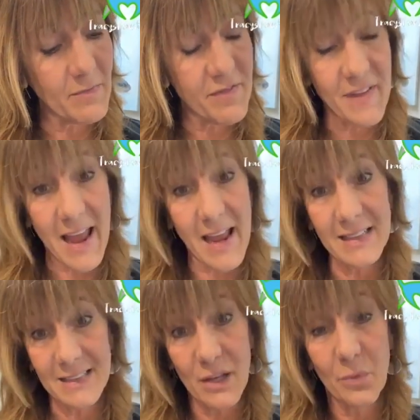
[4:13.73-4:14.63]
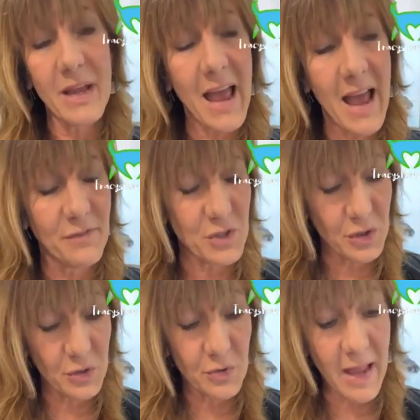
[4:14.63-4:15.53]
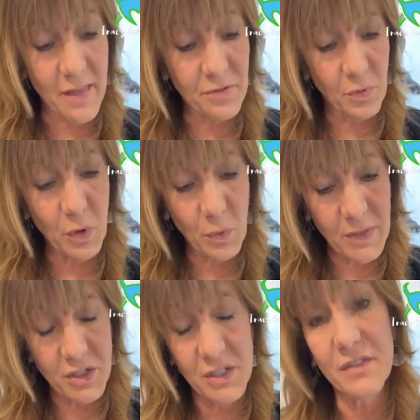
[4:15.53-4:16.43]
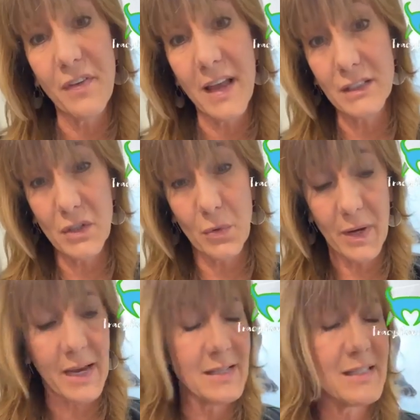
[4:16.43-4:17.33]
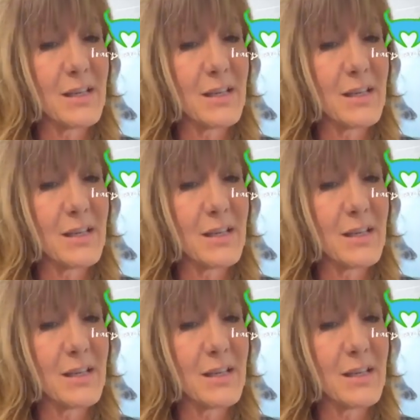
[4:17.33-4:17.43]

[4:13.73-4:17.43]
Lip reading: phase that we have to get through, which is phase 3.